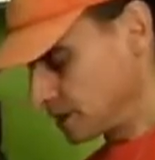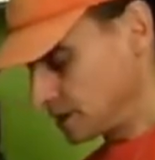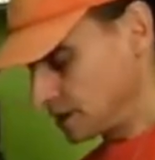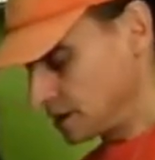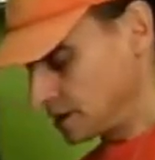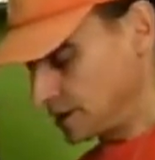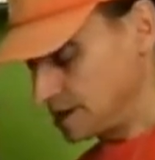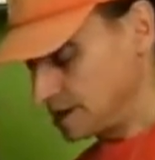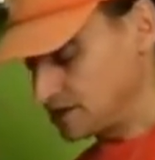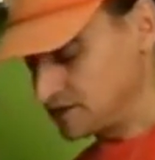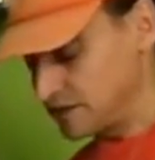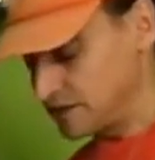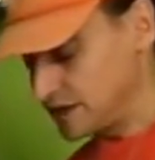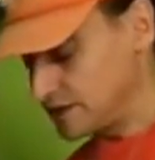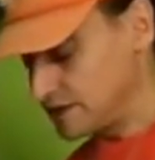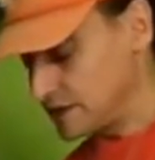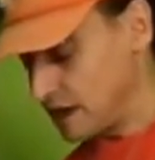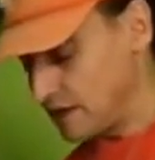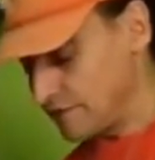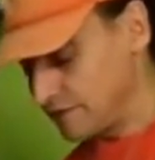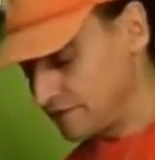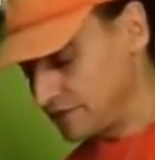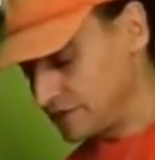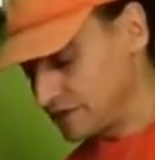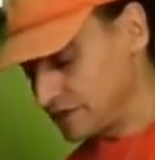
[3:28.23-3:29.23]
That's very
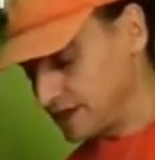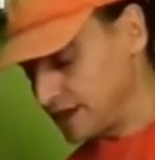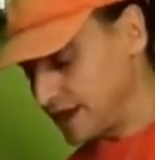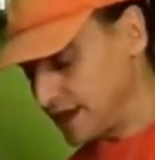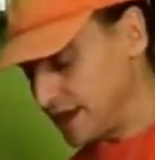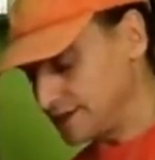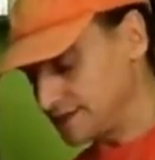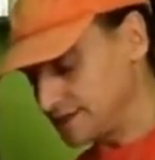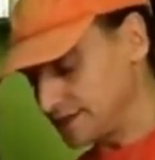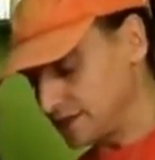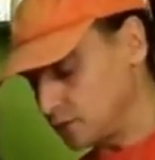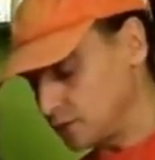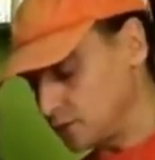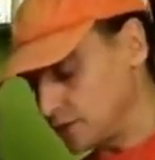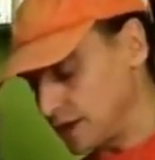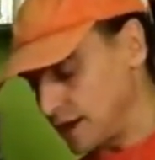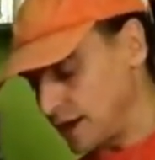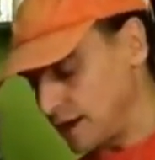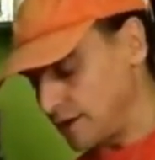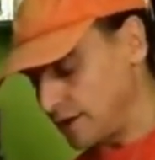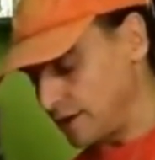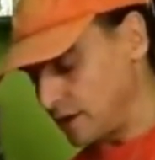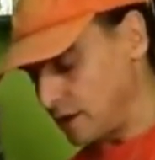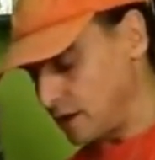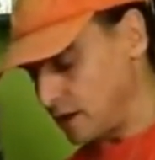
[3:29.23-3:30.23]
often the case and we
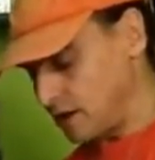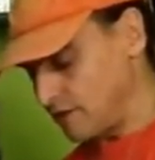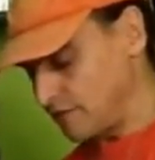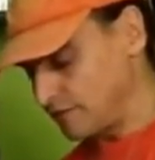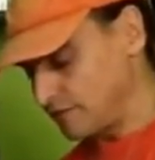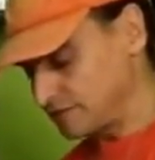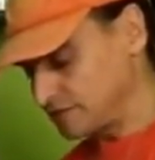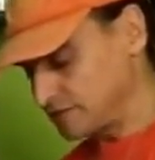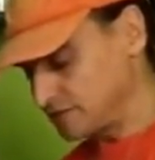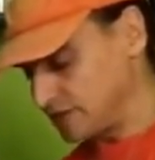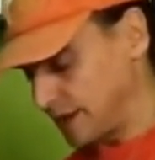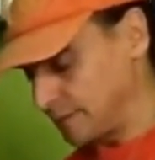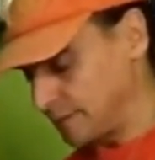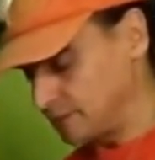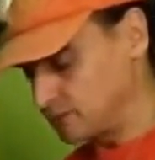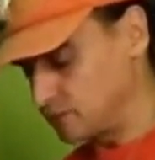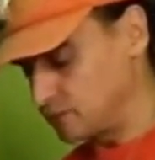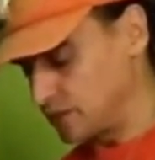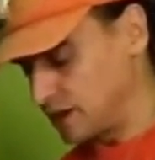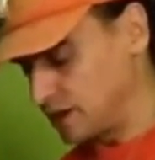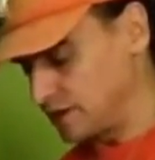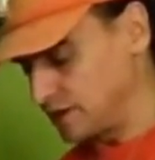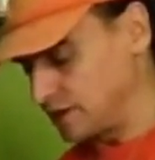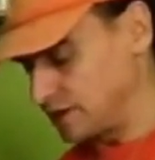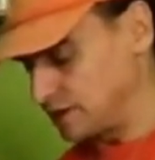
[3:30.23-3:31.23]
are oftentimes we
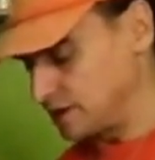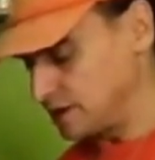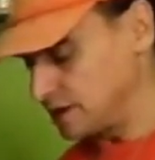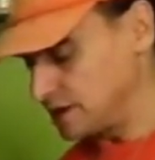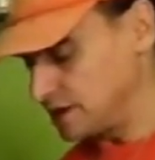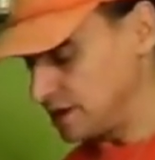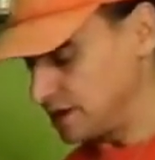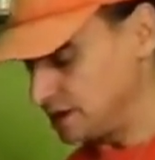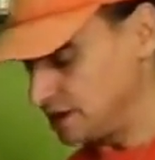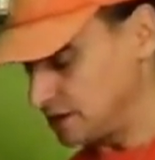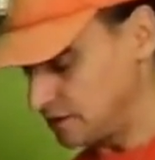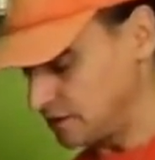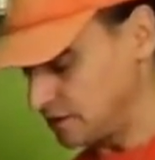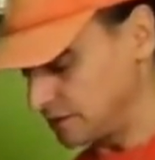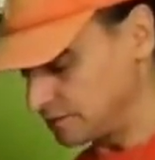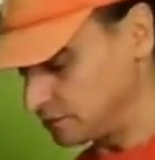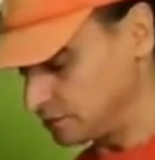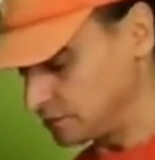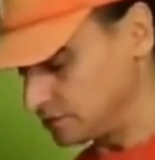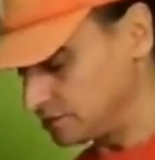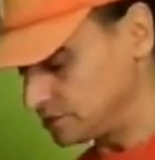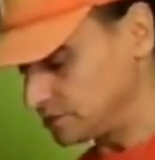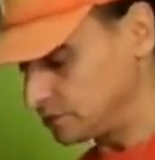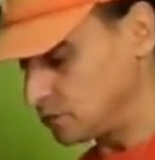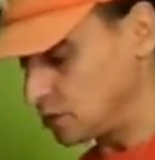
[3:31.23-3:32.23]
are in need of
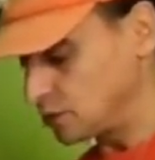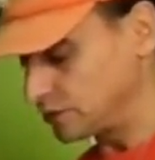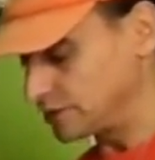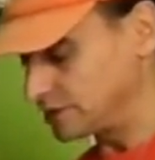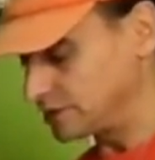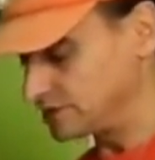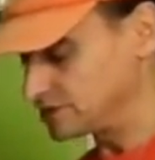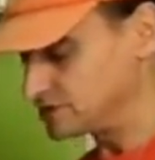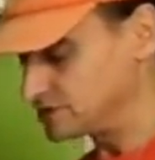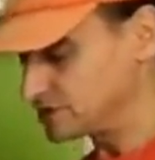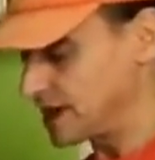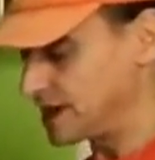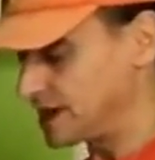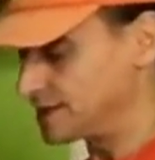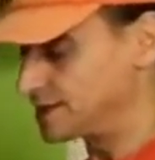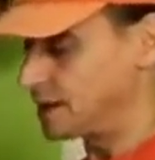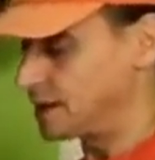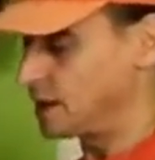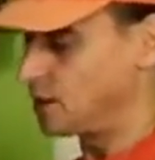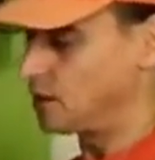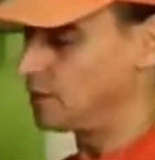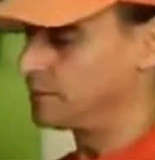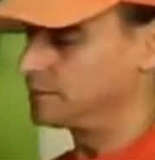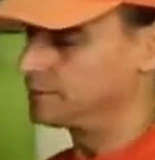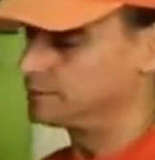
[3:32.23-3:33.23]
put the water inside
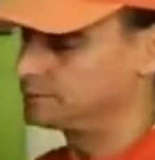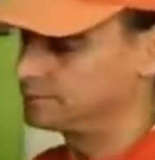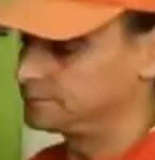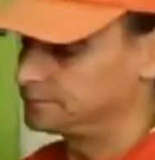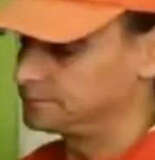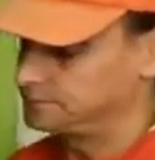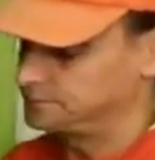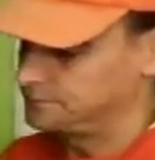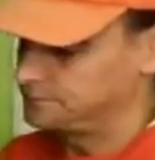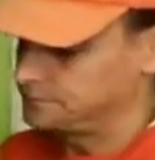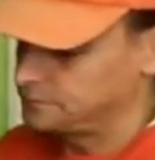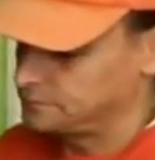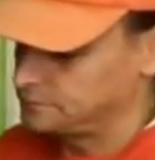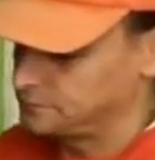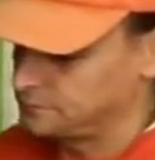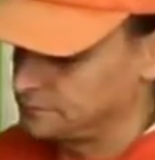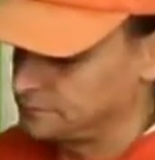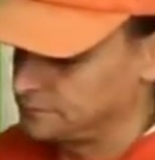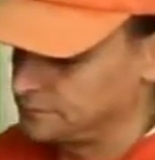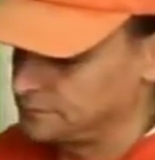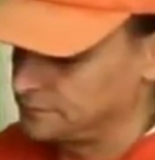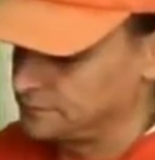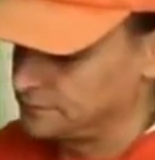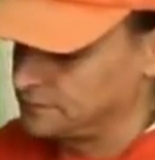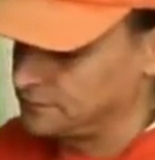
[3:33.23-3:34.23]
now.
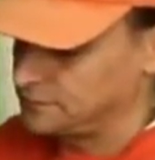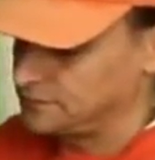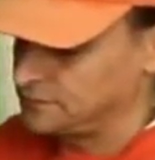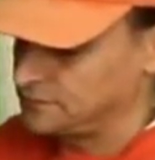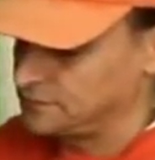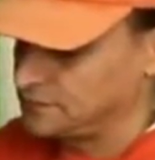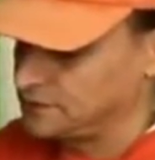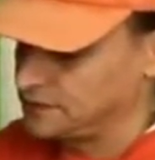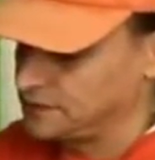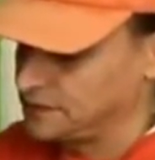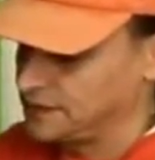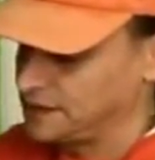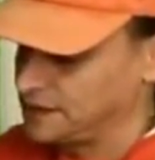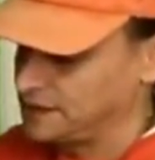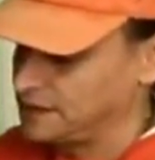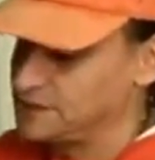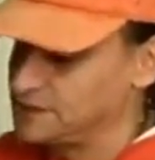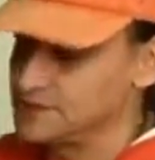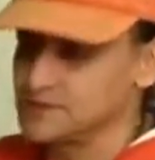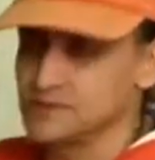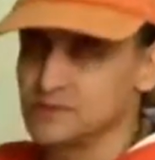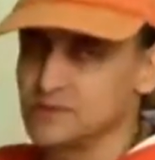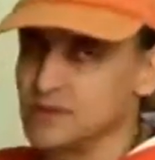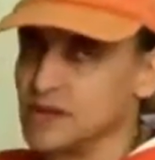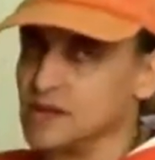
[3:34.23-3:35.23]
It
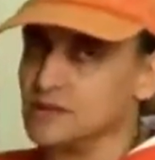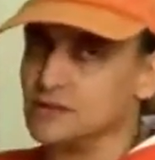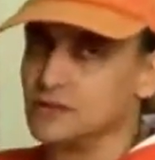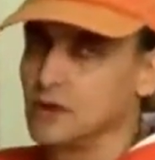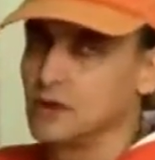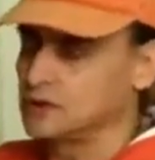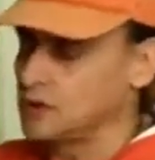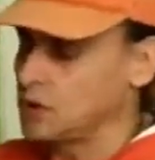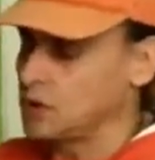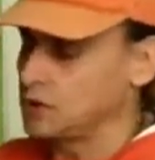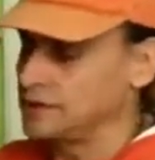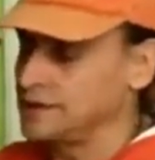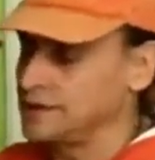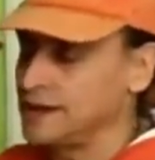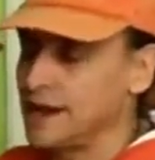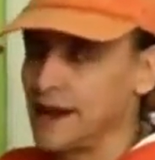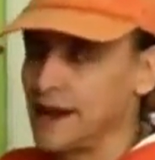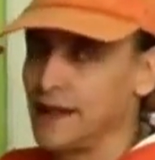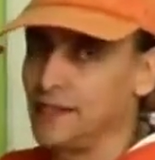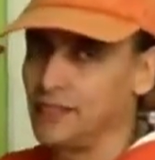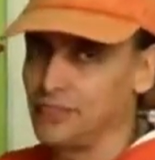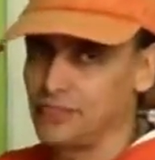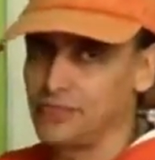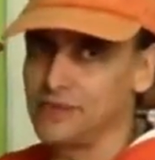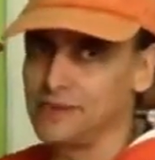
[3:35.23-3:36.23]
is not only
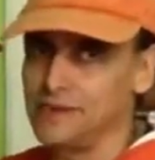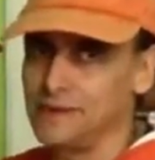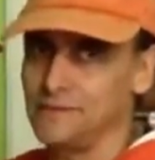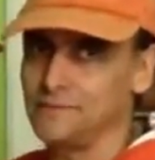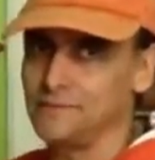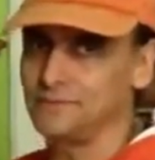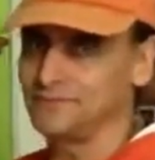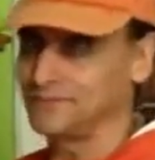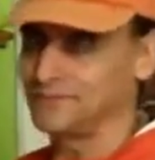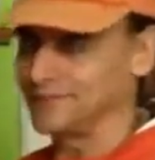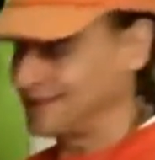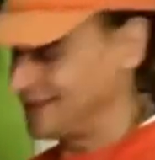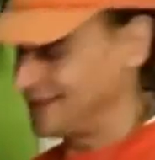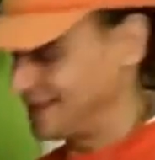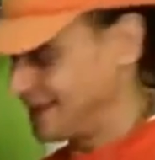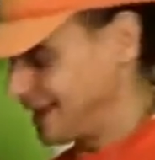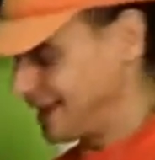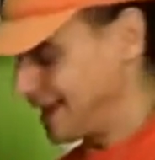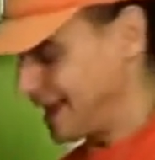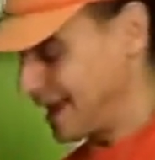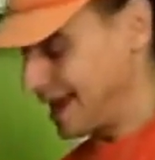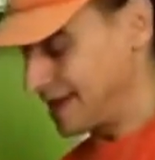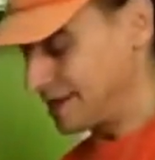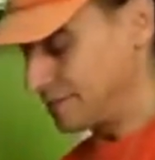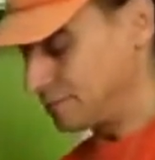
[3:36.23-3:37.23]
healthy
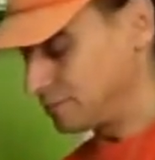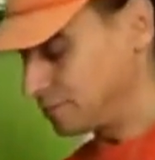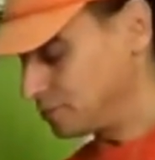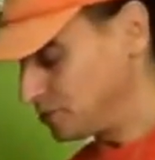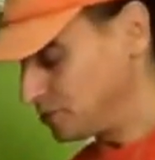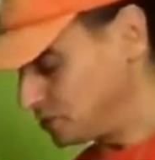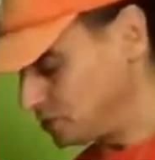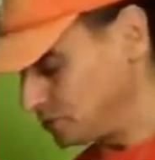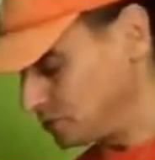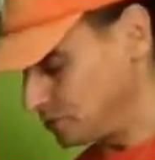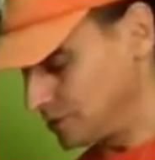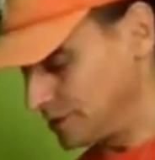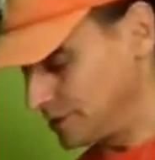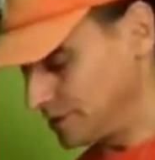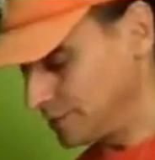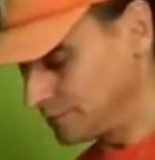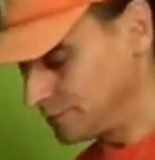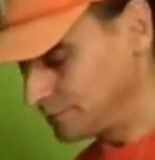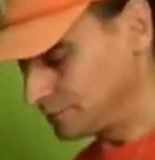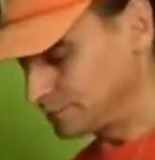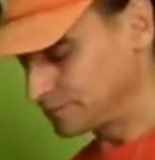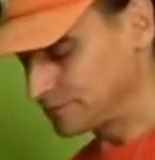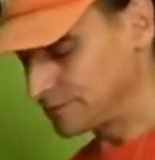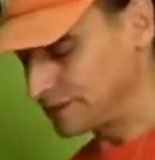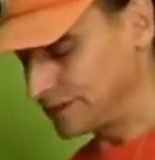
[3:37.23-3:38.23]
and pure,
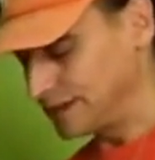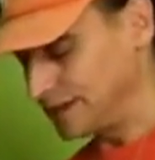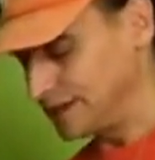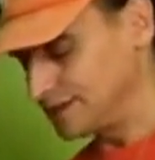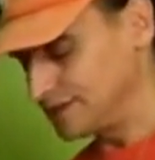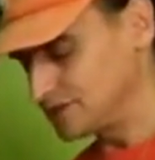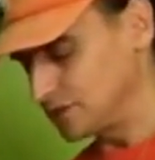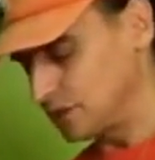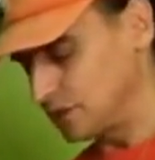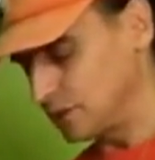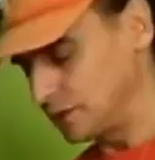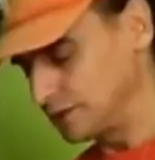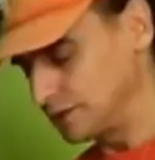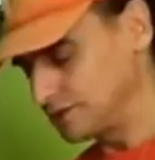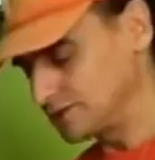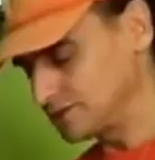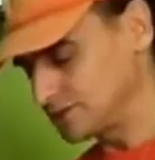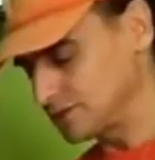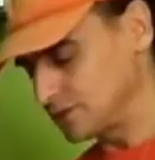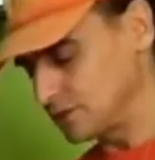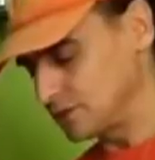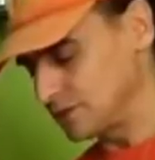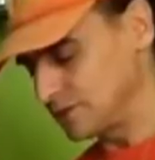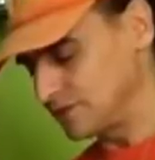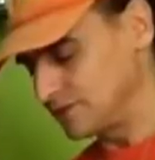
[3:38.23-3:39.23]
it is
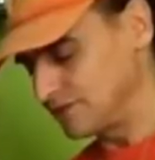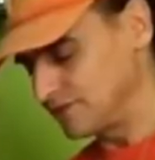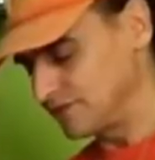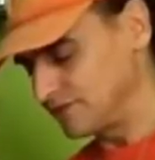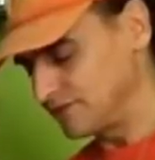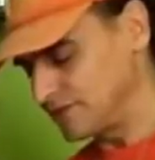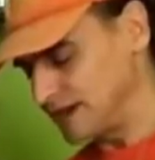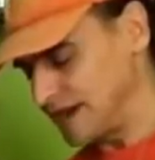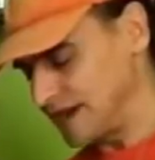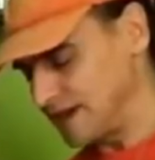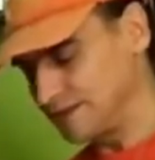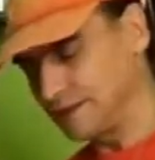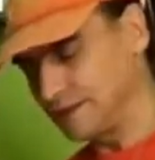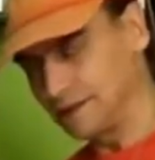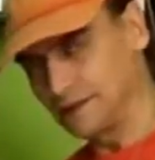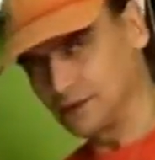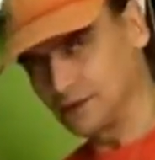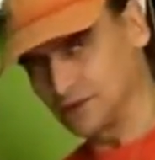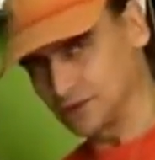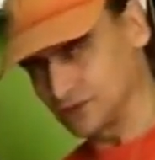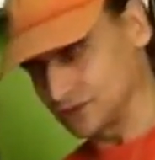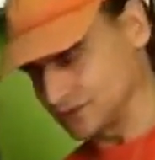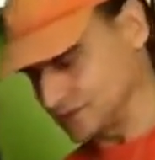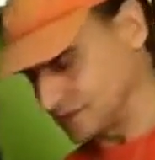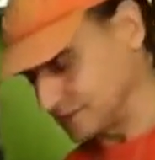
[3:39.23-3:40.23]
also very
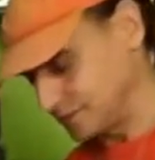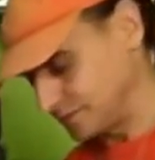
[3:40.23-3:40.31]
delicious.